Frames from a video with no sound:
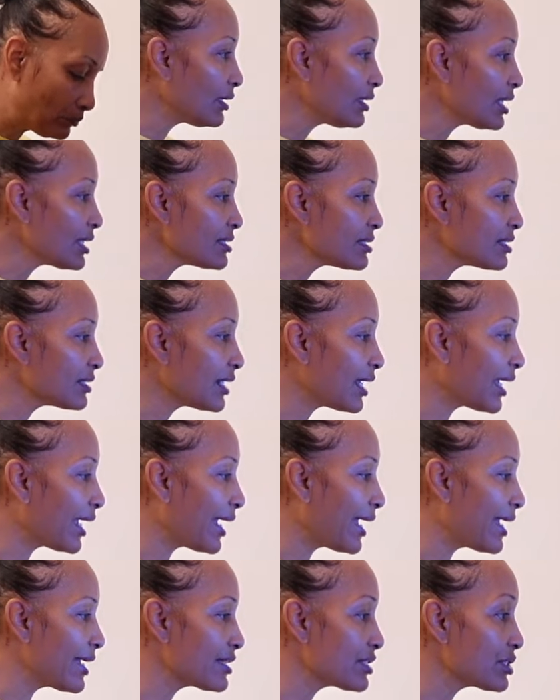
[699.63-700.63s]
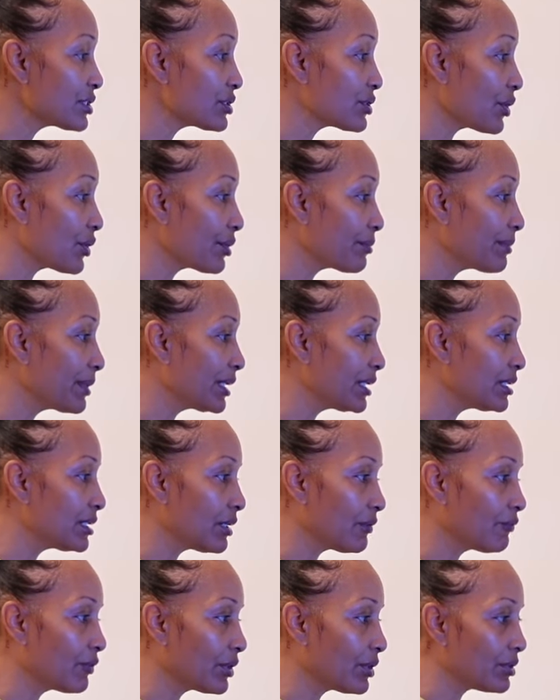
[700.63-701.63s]
Yesterday, I had so many
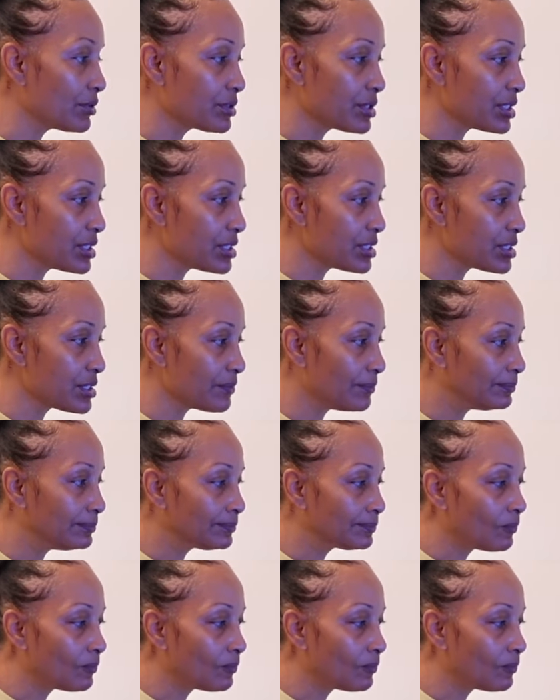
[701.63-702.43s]
difficulties